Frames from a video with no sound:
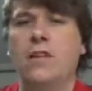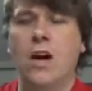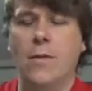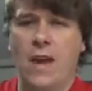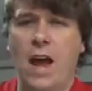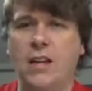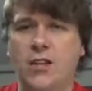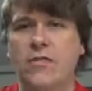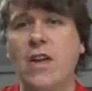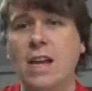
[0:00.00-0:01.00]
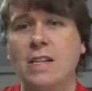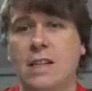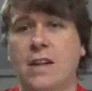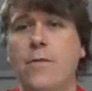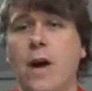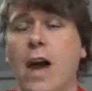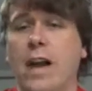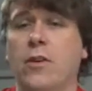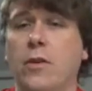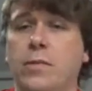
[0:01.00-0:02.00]
time that I actually raised it in my
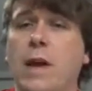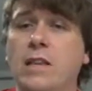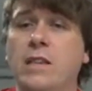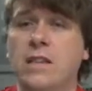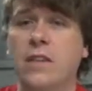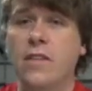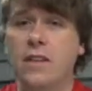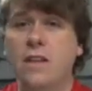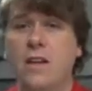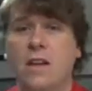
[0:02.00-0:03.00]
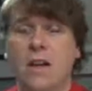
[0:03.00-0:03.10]
economic basics series.